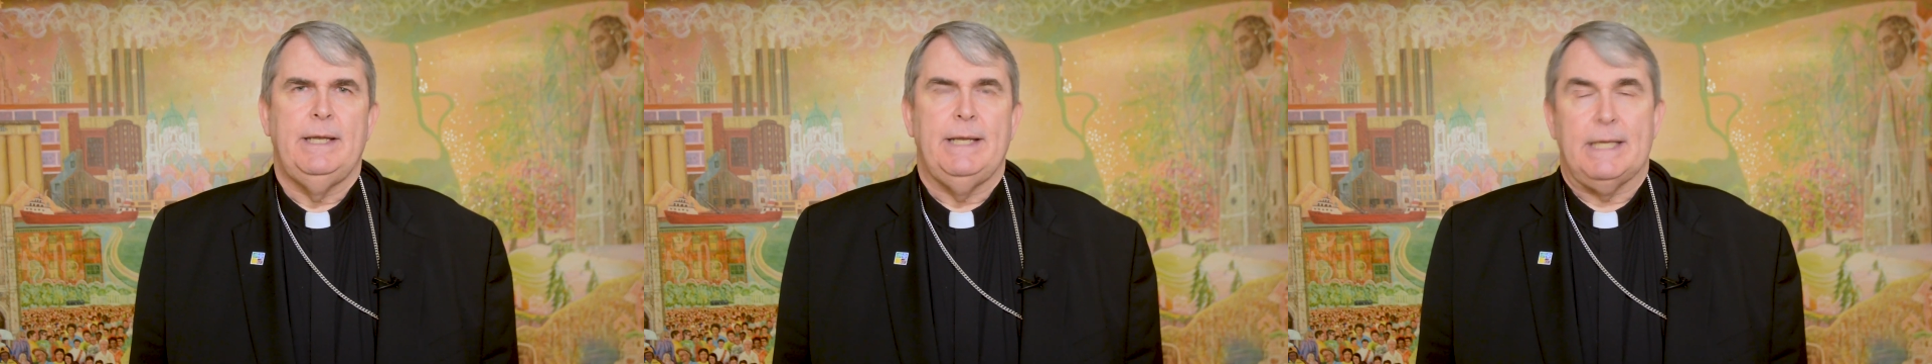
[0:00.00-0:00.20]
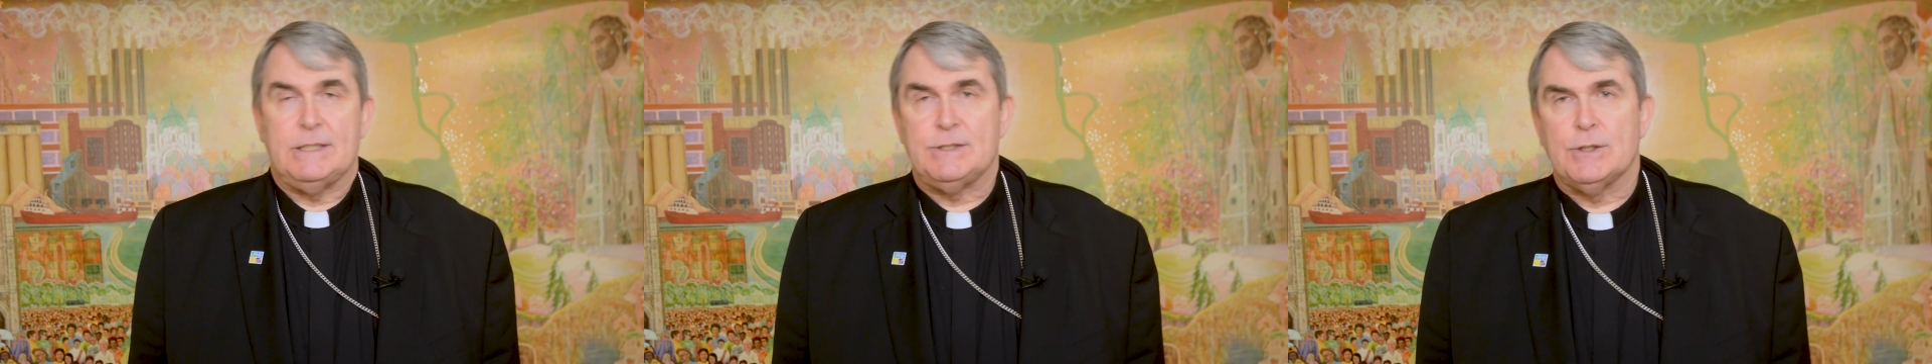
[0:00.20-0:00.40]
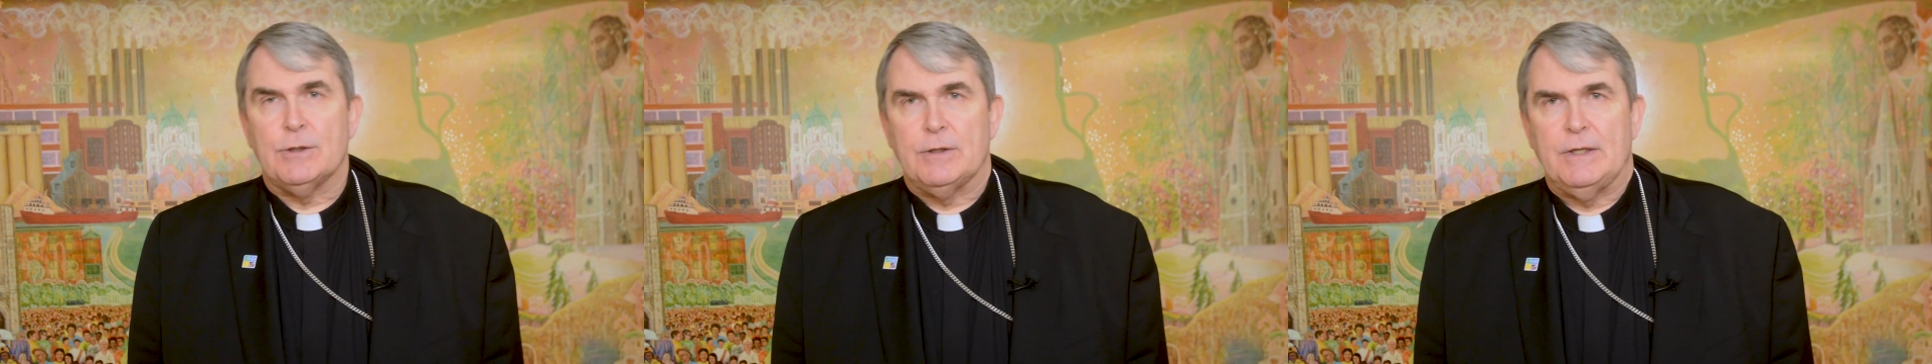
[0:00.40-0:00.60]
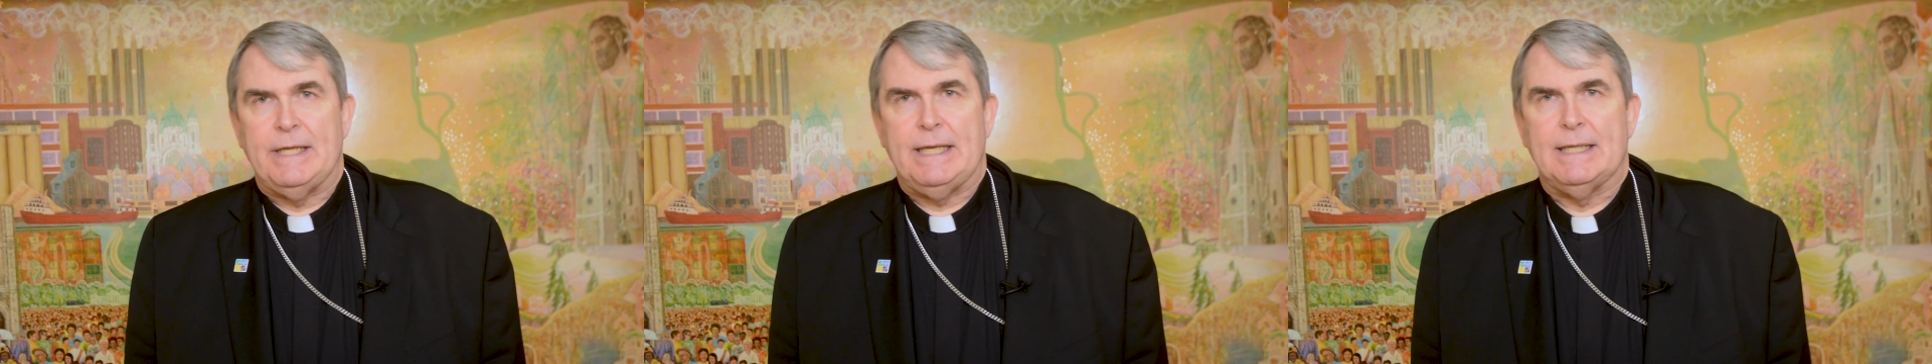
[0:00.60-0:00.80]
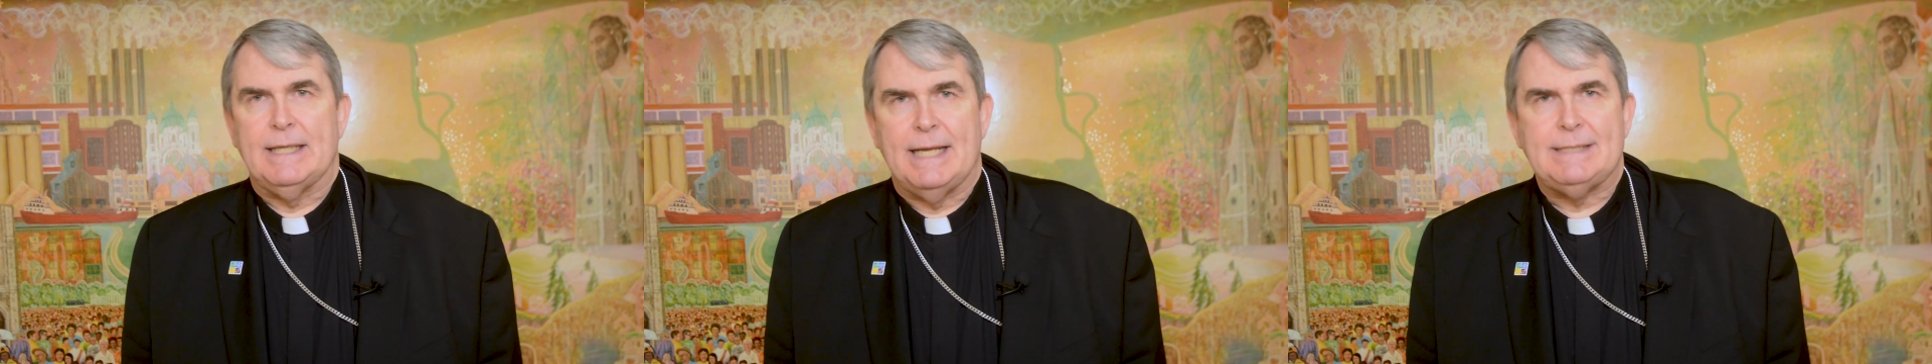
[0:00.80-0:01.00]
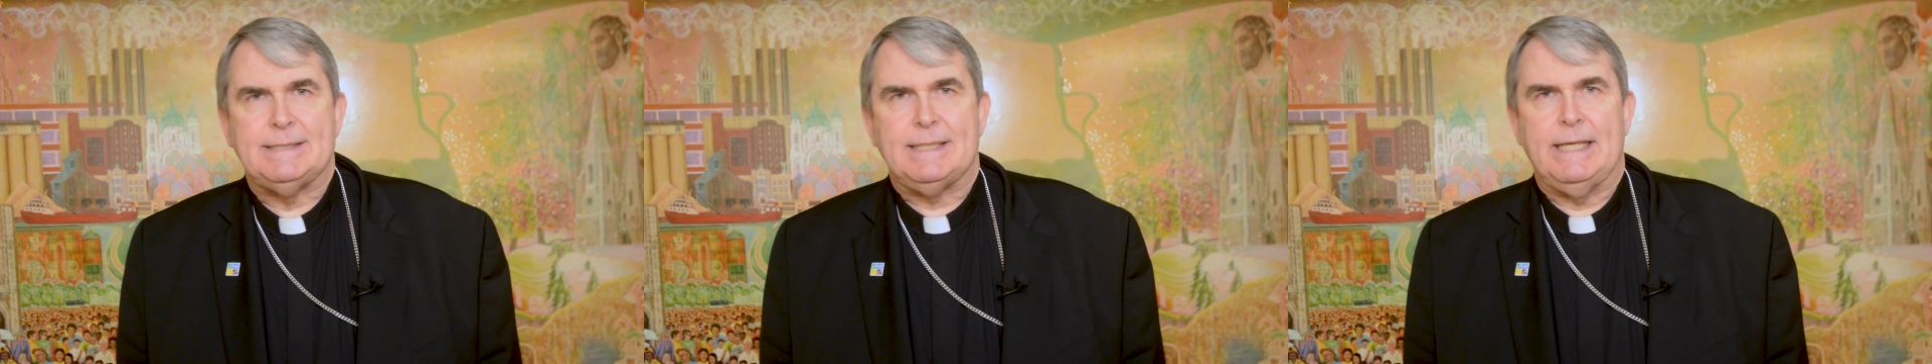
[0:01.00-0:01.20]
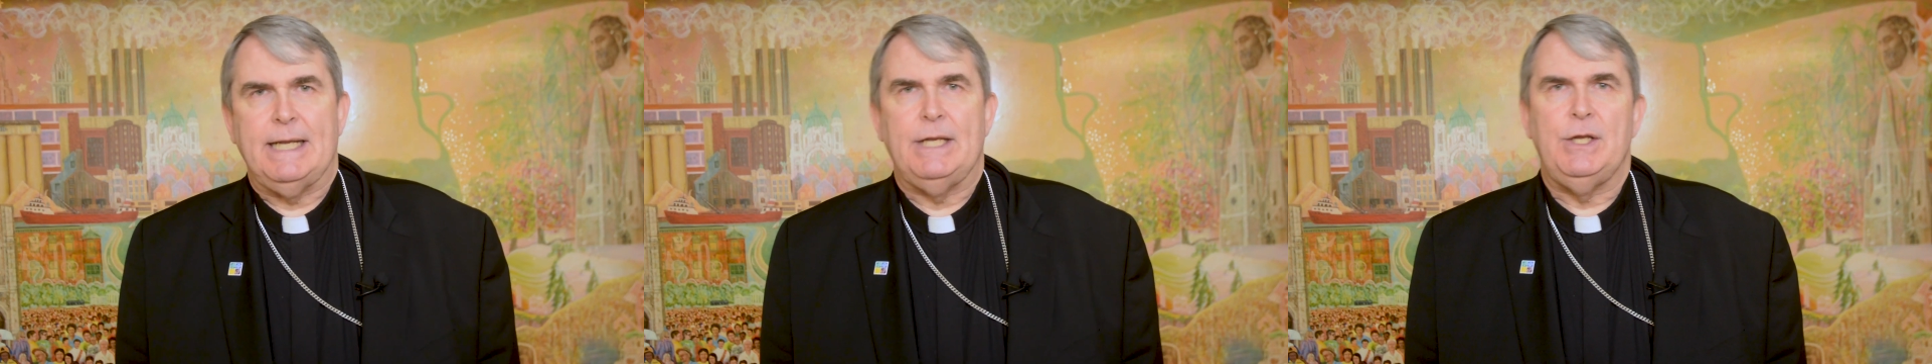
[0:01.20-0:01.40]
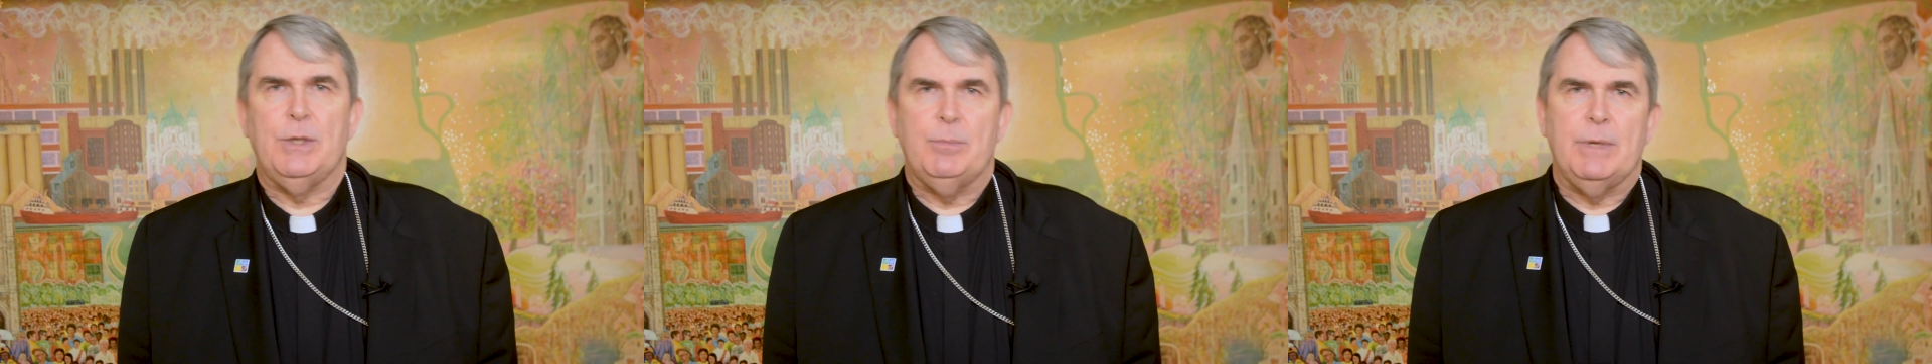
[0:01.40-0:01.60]
It's certainly a lesson
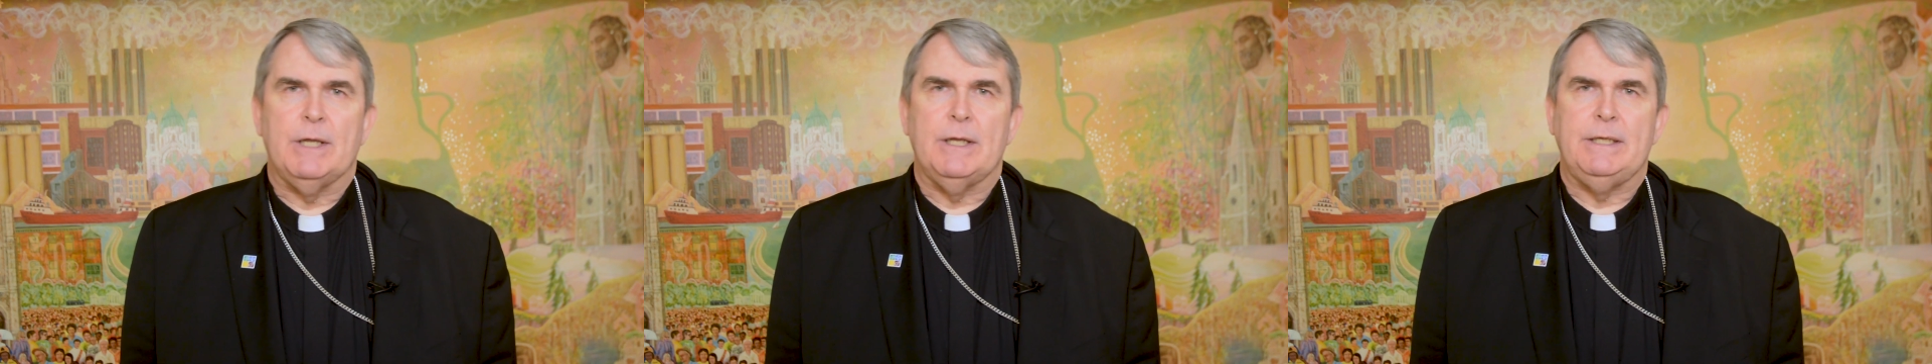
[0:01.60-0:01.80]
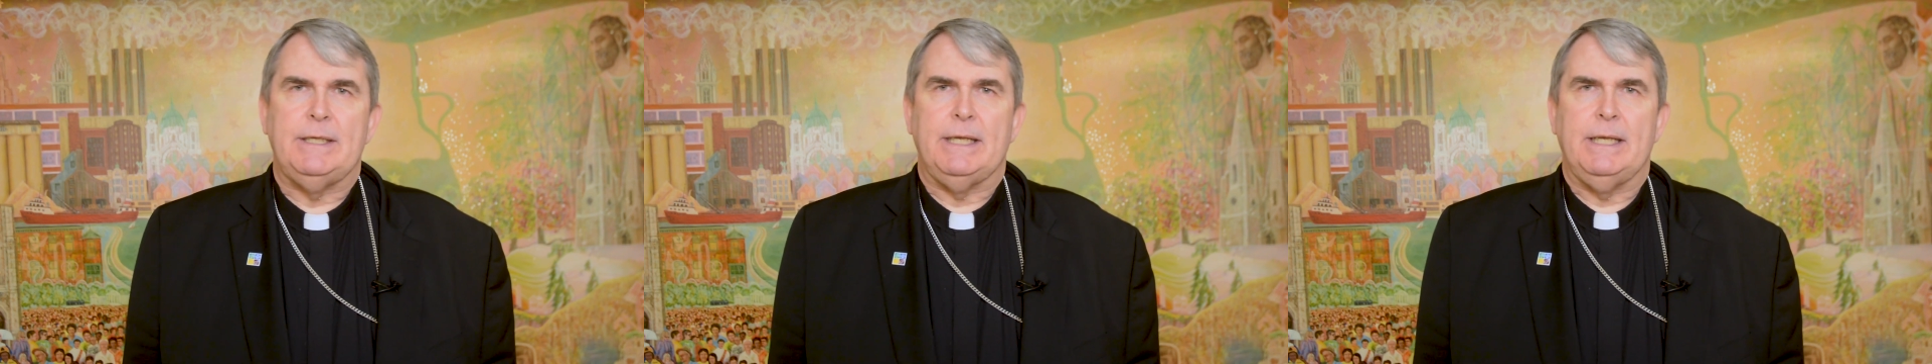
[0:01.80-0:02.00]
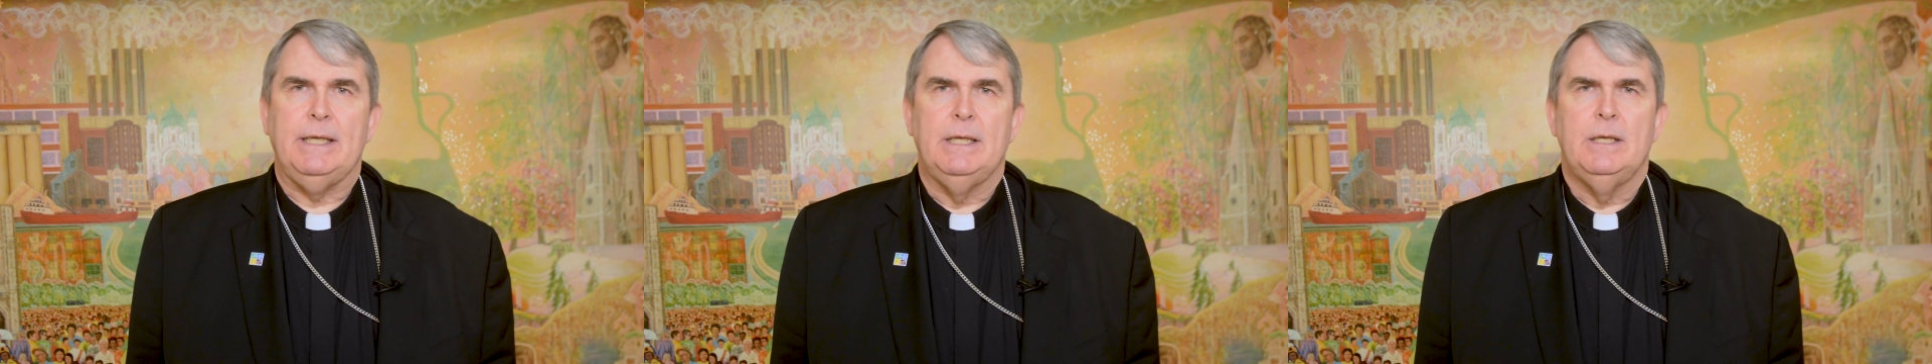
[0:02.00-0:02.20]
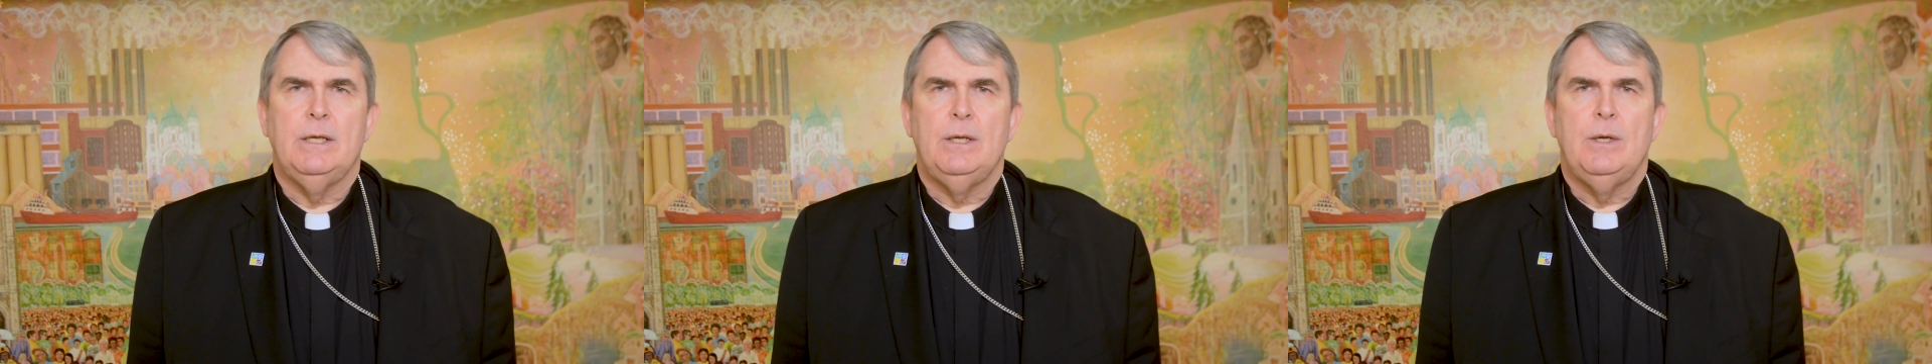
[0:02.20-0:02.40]
in humility,